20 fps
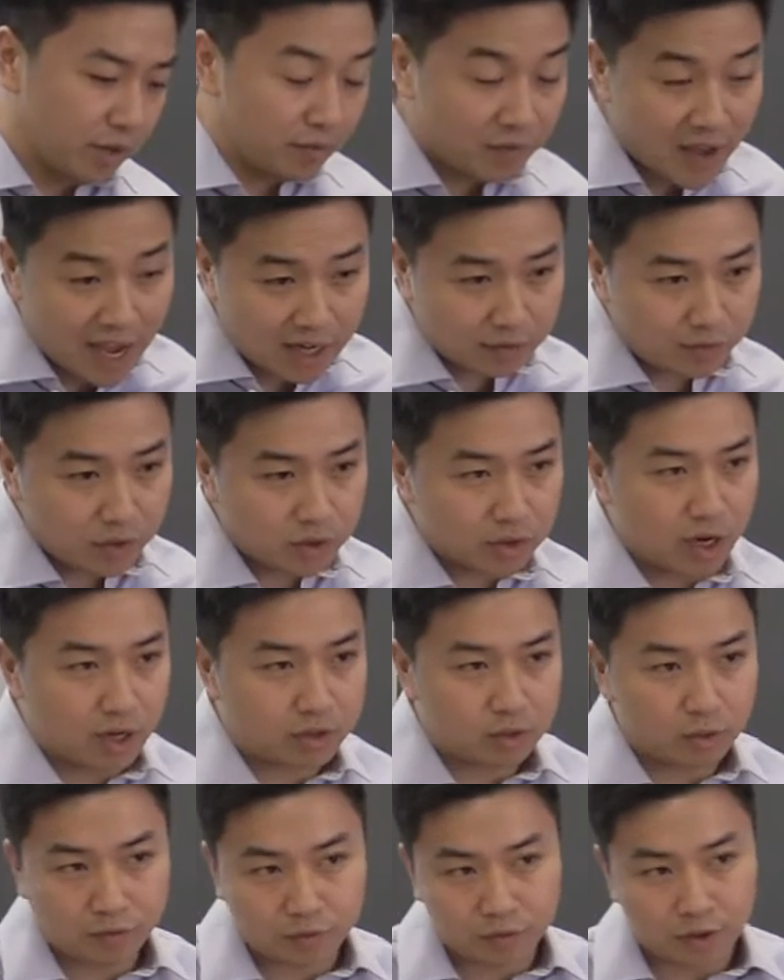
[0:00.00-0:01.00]
In fact, if you
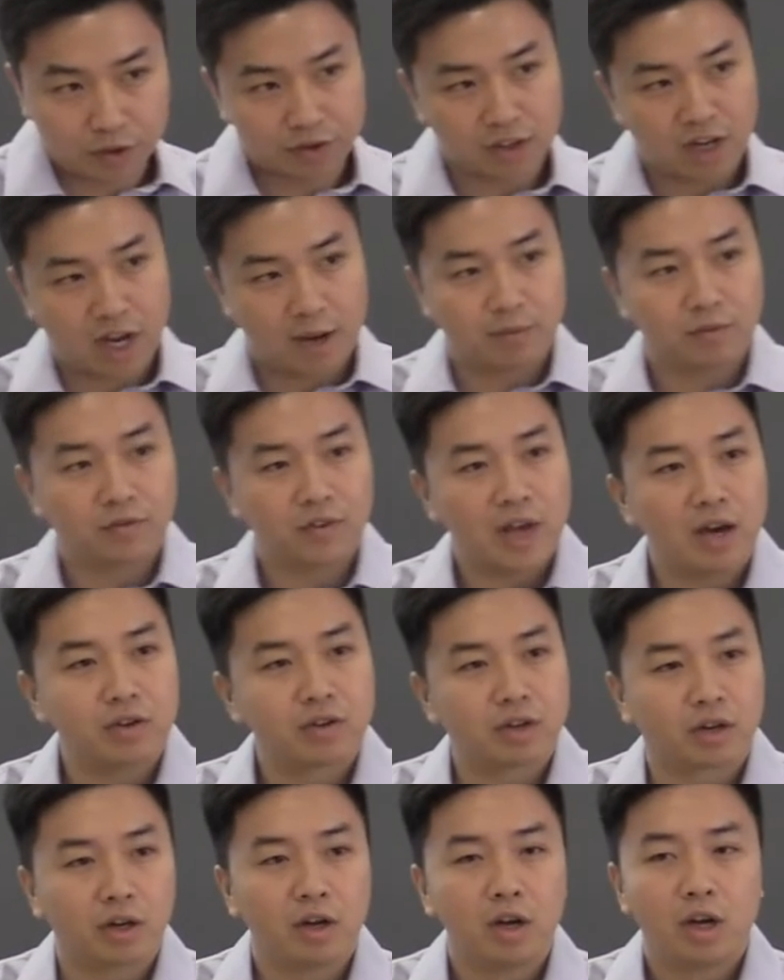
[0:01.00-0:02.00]
talk to a first-time
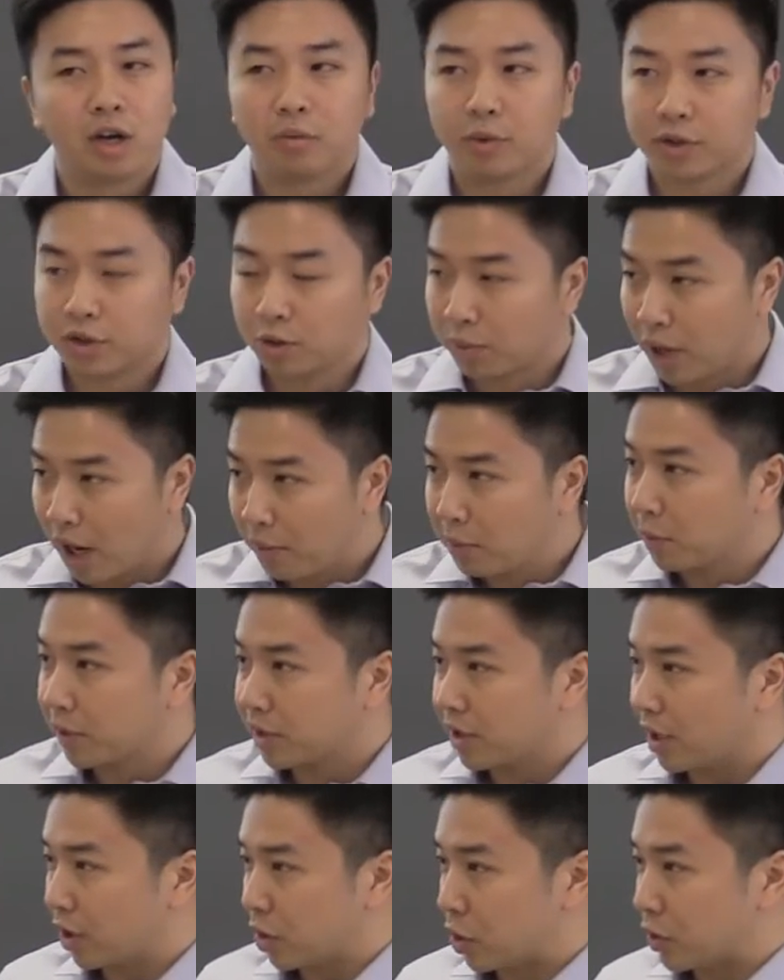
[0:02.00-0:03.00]
founder, what they'll probably
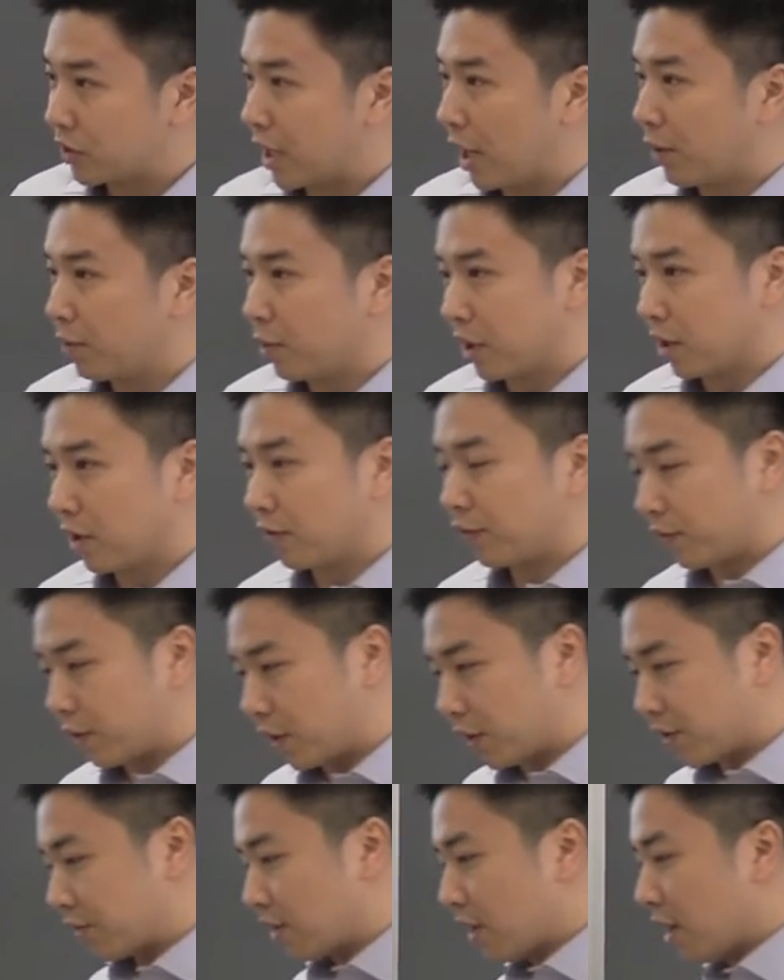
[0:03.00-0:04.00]
tell you is that one of the
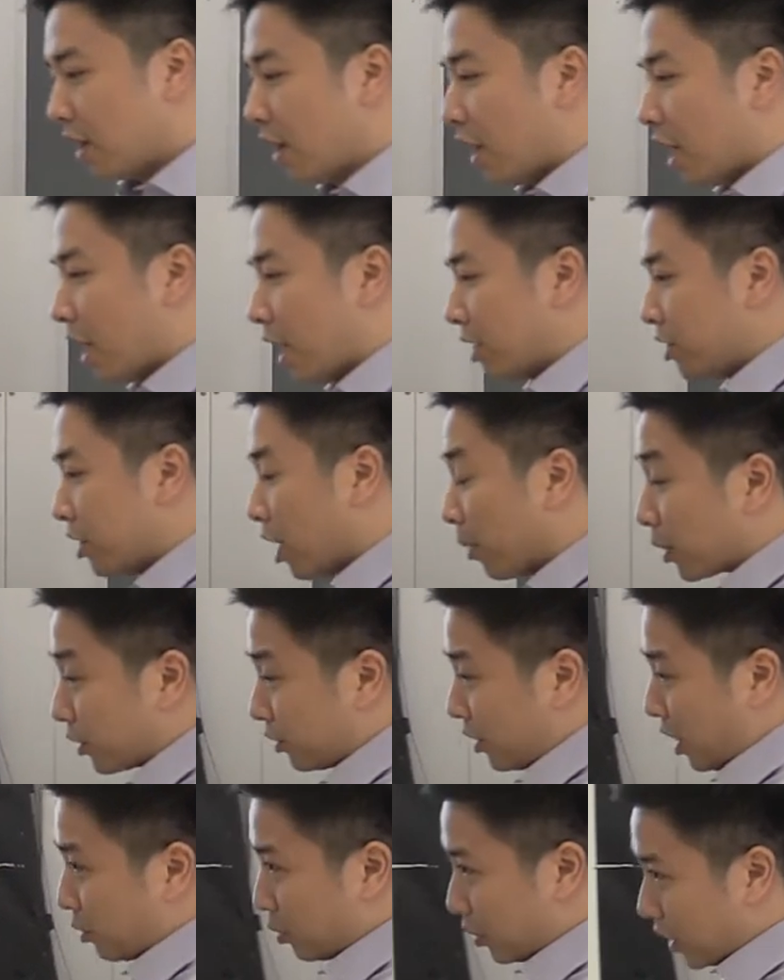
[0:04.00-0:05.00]
first uh,
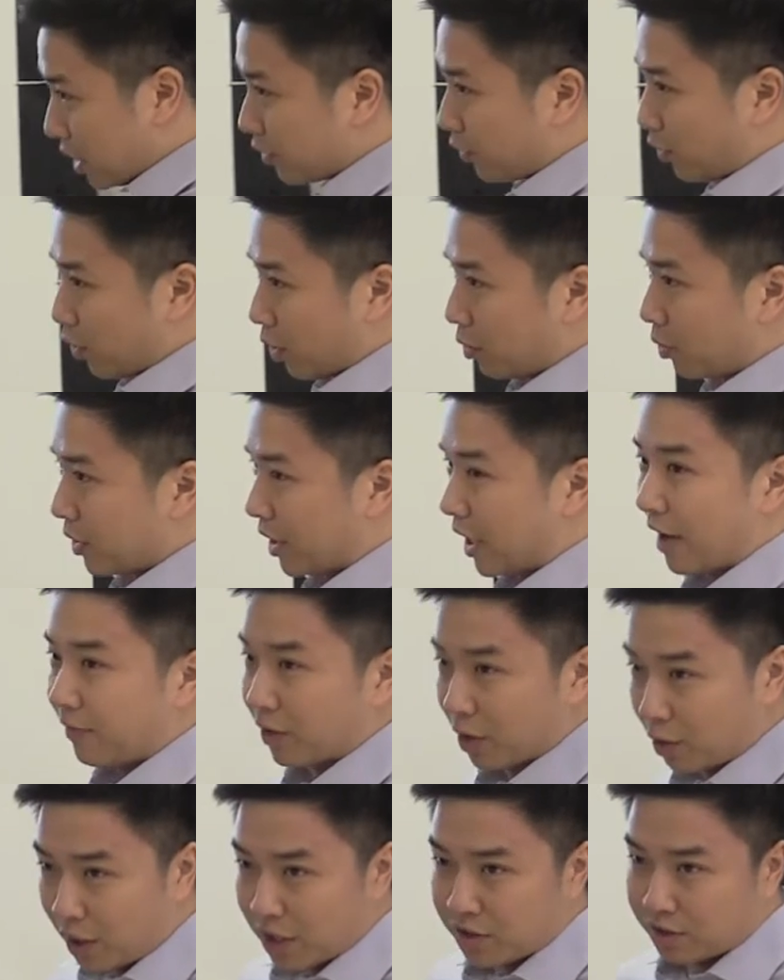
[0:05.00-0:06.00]
numbers they reach for when they have
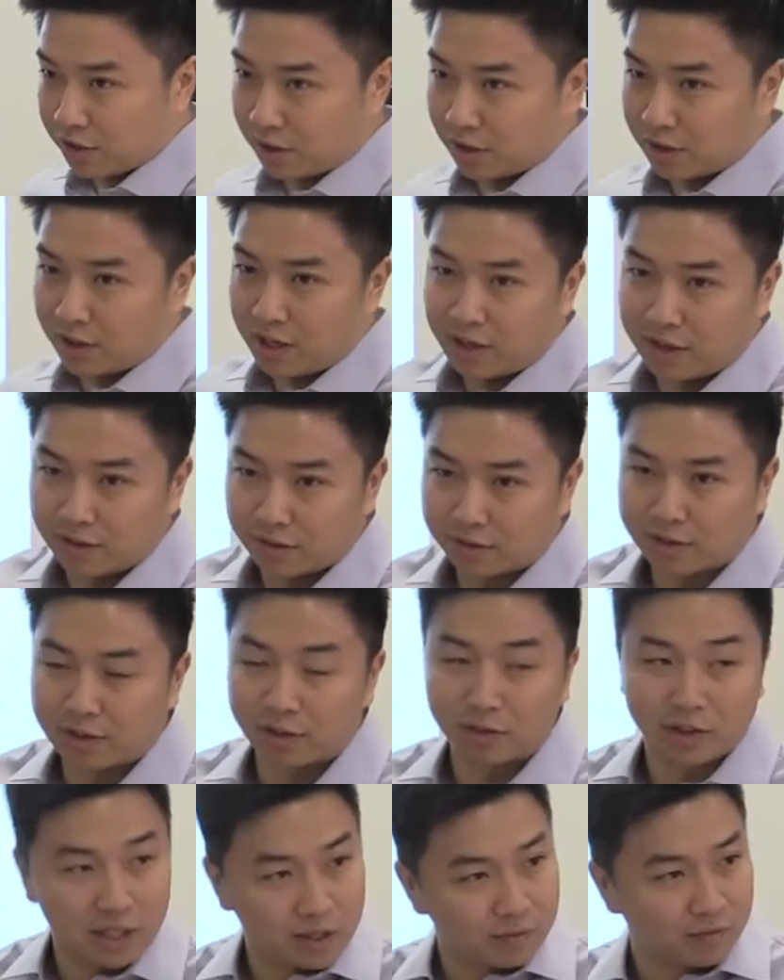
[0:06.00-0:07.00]
a question is
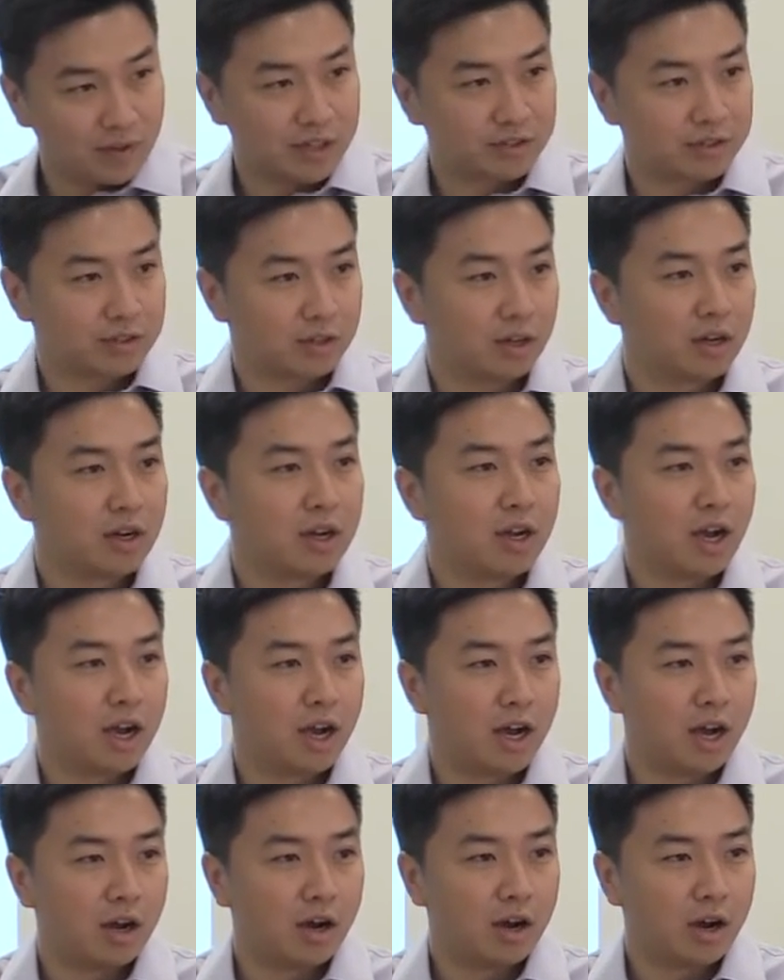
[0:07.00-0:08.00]
the lead investor
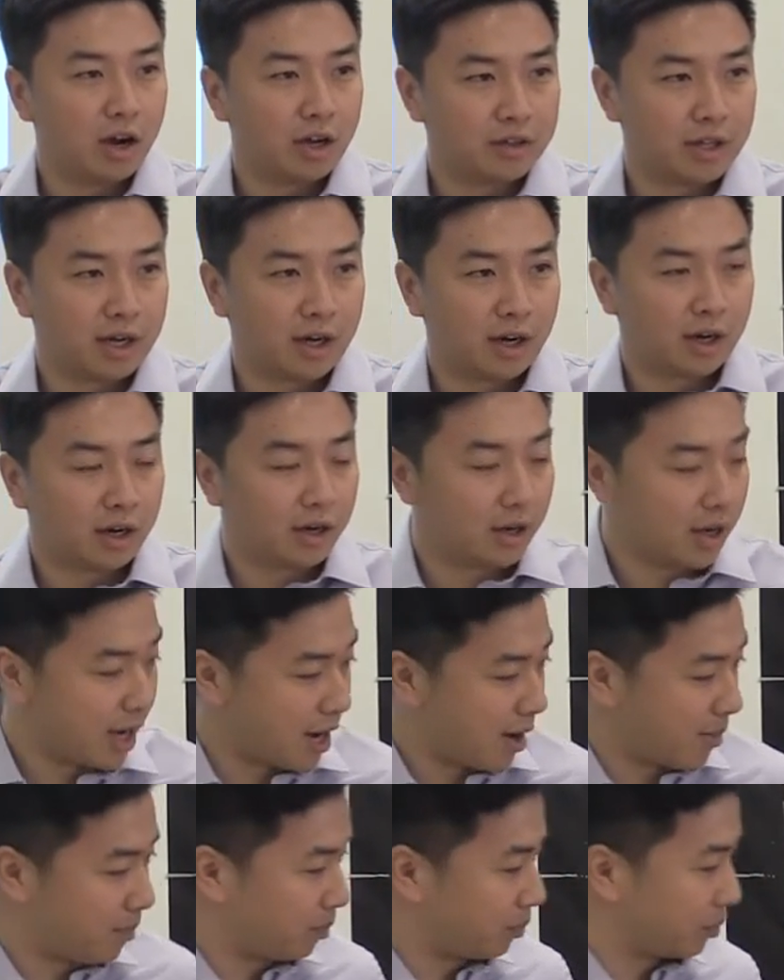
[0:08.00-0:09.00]
uh, on their,
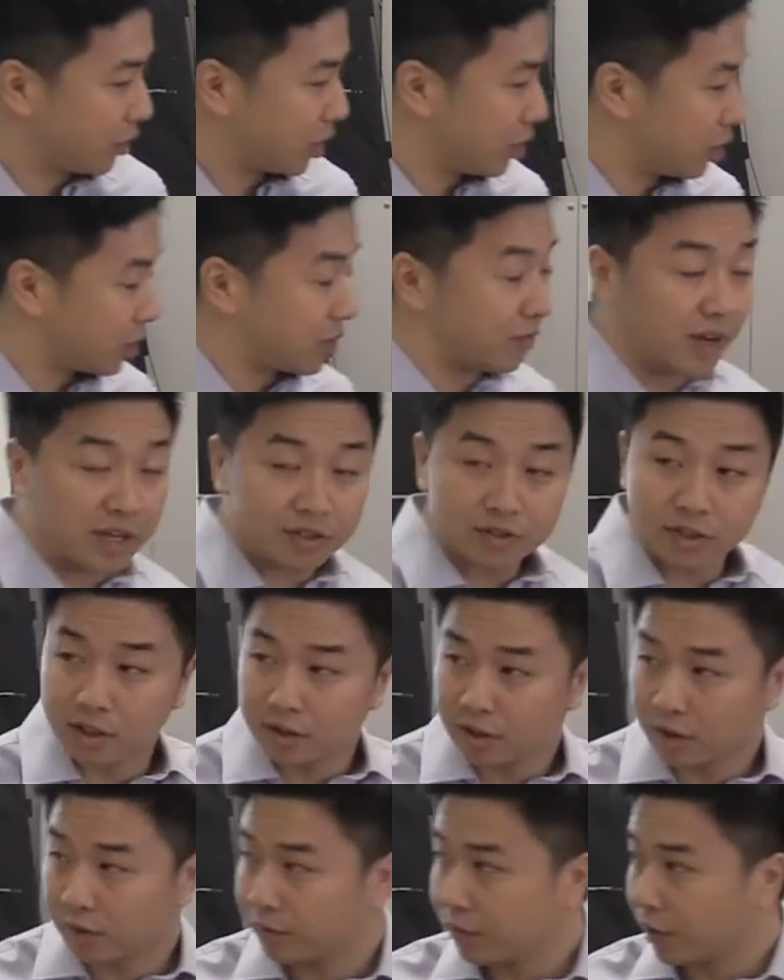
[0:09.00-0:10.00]
um, who's investing
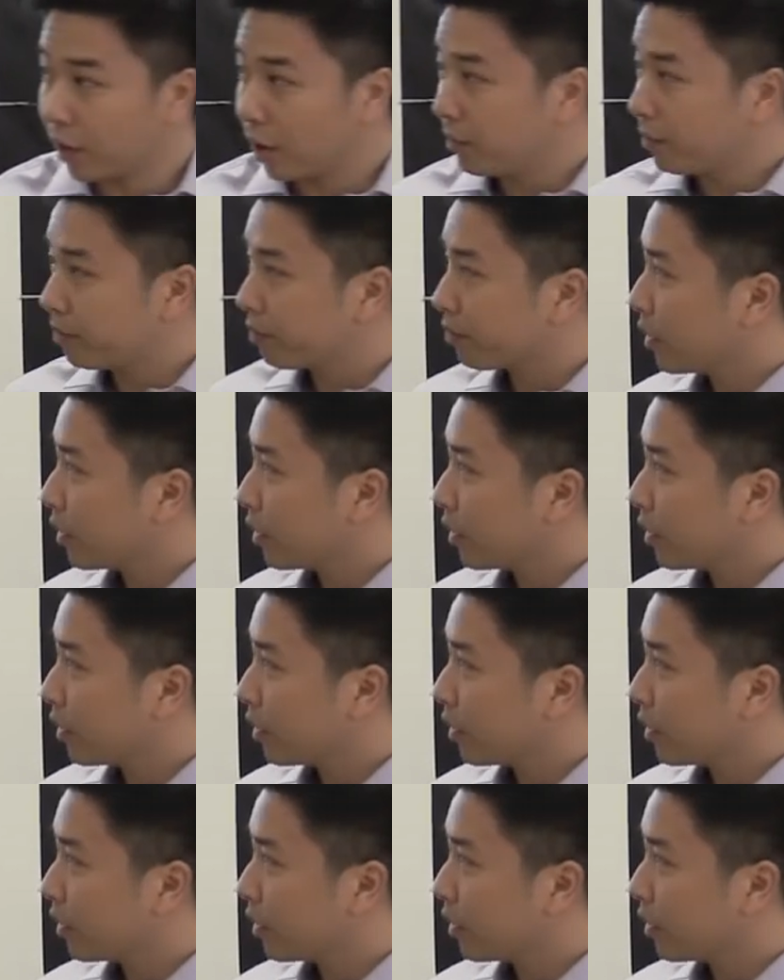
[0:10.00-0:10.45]
in their firm.